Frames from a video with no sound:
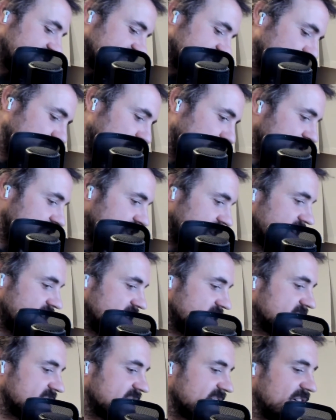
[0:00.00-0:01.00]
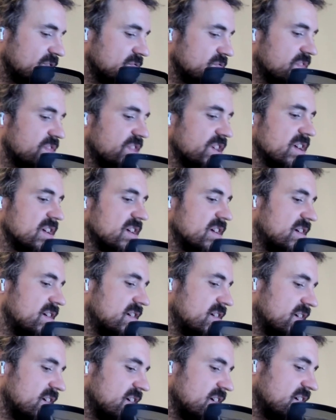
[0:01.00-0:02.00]
Sequoia Scout thing.
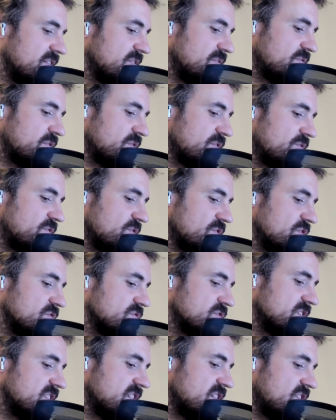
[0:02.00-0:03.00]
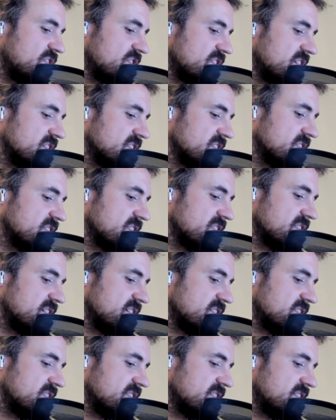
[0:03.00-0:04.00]
For those in the audience
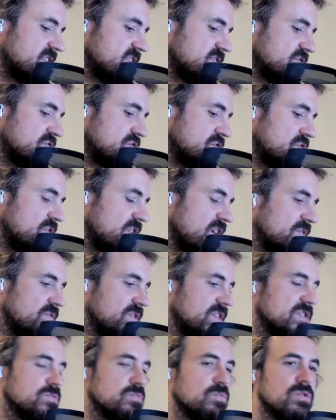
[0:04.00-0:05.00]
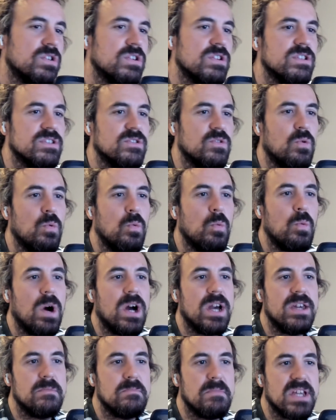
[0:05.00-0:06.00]
that don't know how this works or
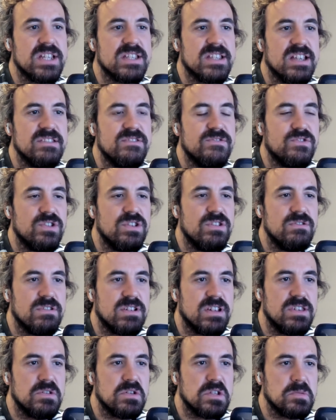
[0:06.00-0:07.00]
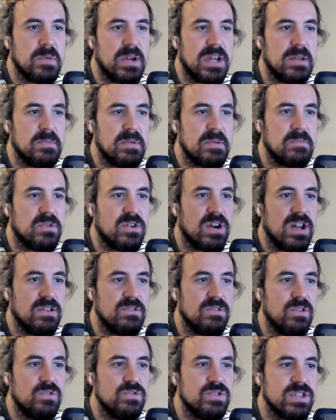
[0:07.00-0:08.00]
why it makes sense for you, can you explain a bit more
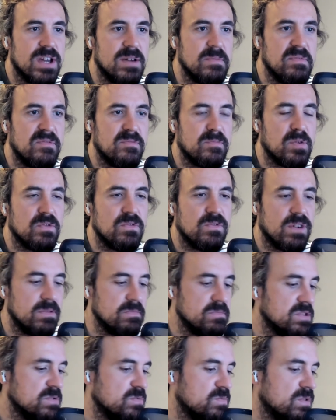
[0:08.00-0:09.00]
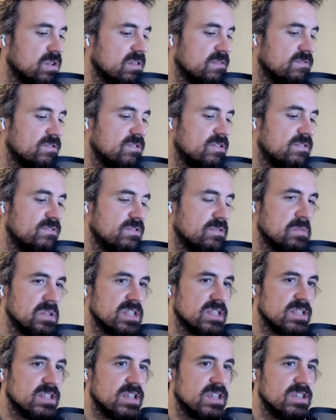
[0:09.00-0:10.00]
how those type of programs work for
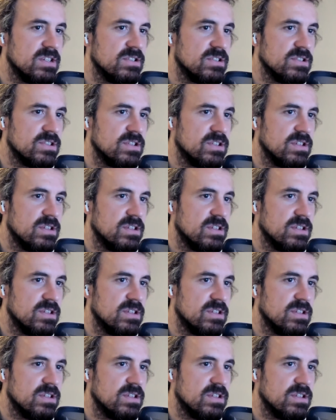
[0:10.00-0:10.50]
business angels?